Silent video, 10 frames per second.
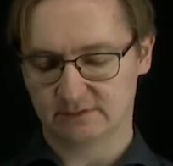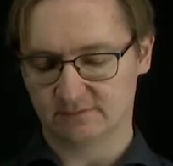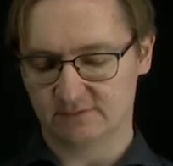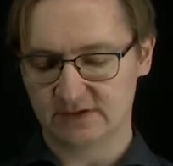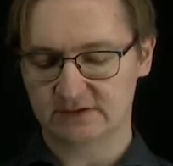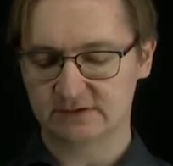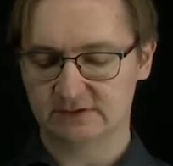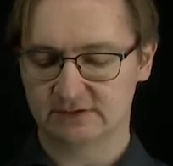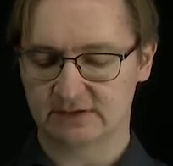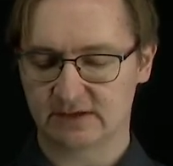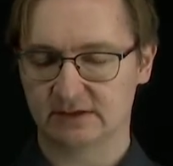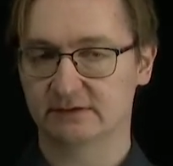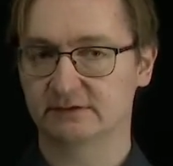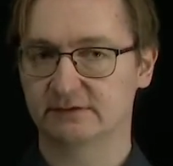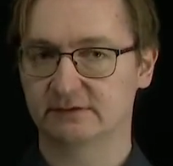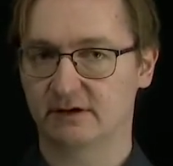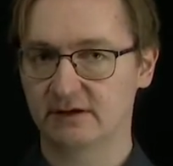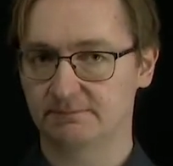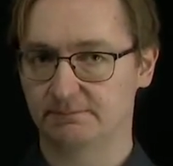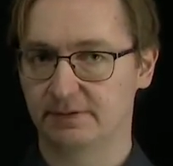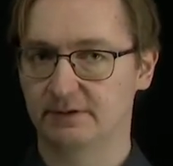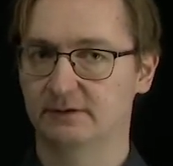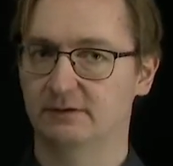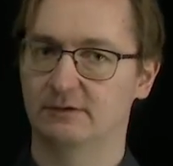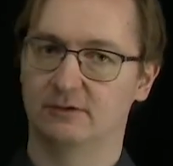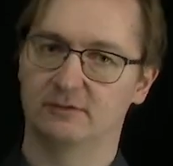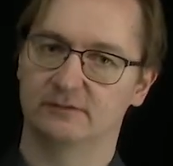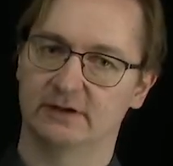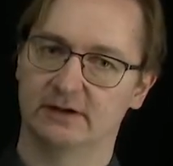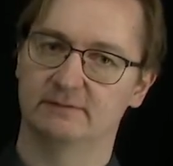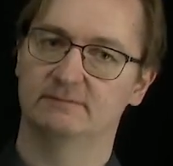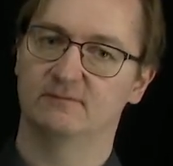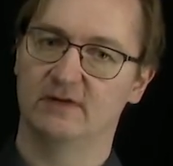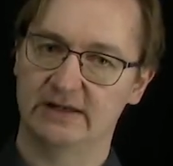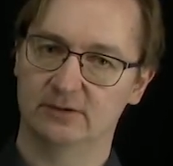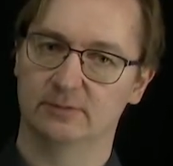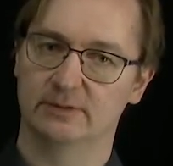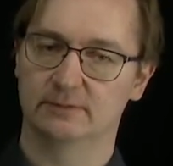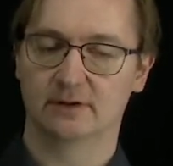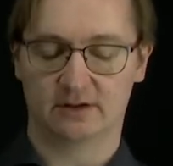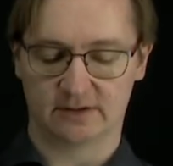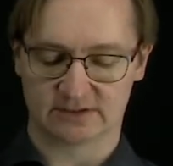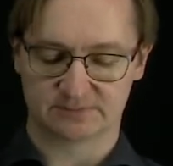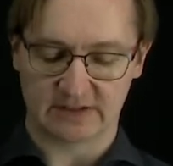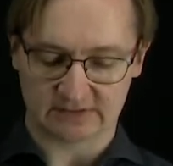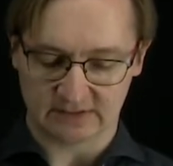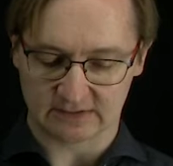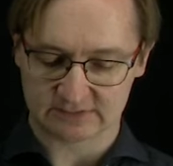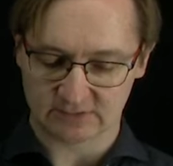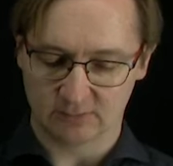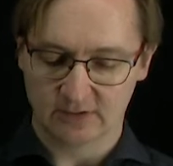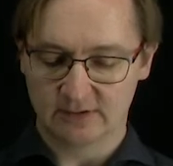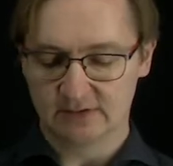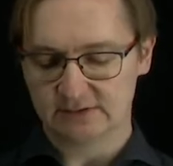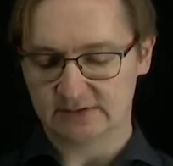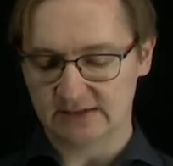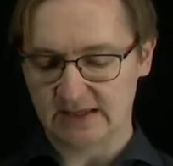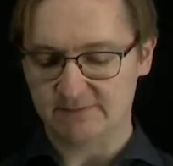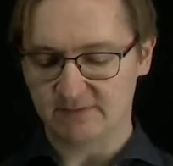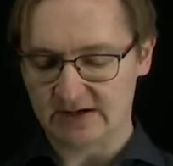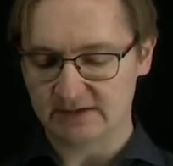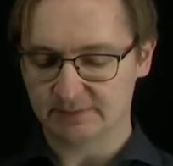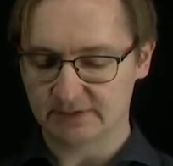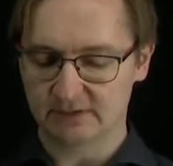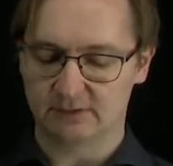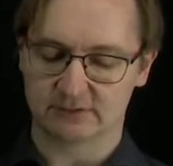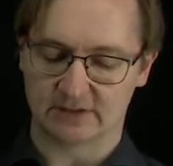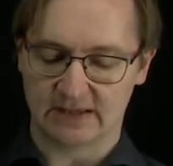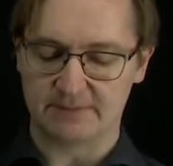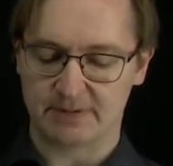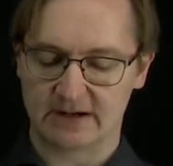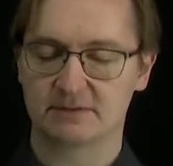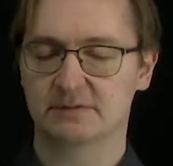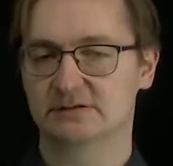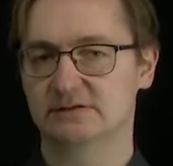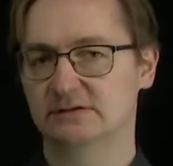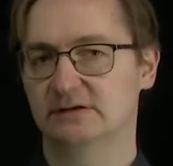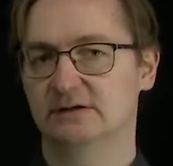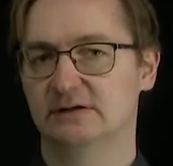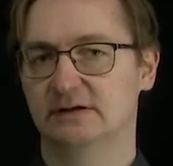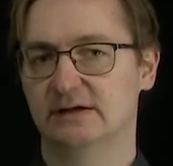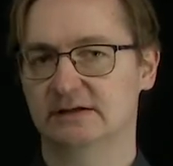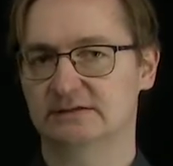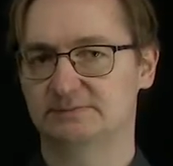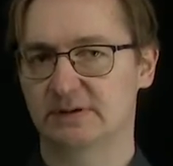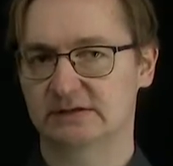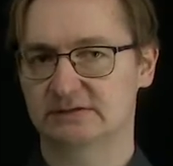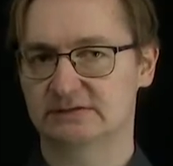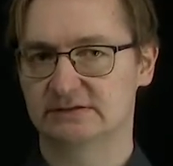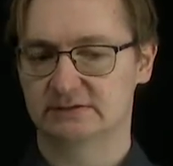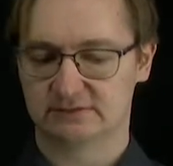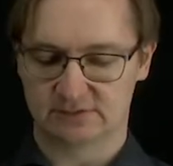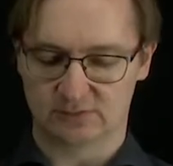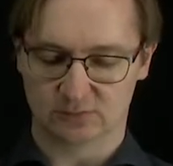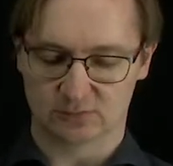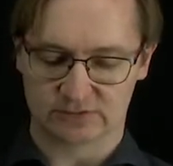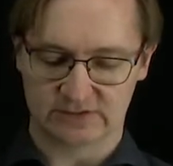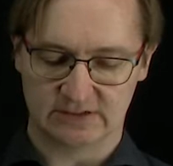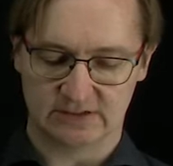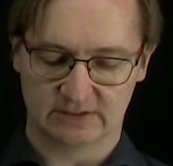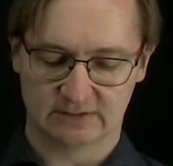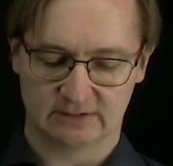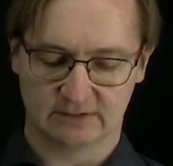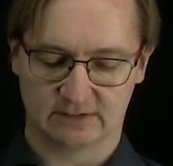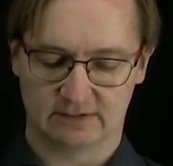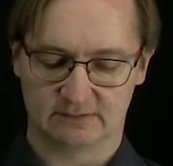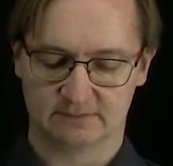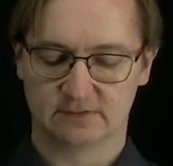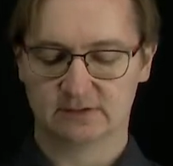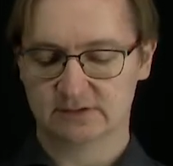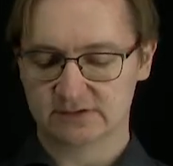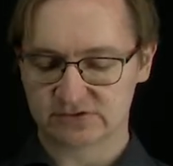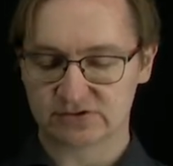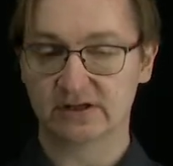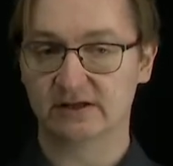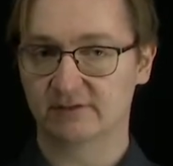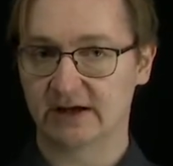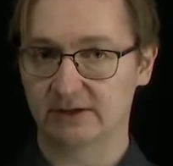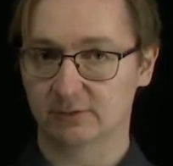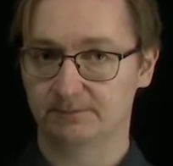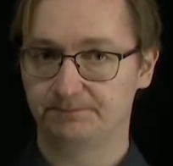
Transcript: written the type of the value we are expecting. So the name variable or the name parameter expects to see string value.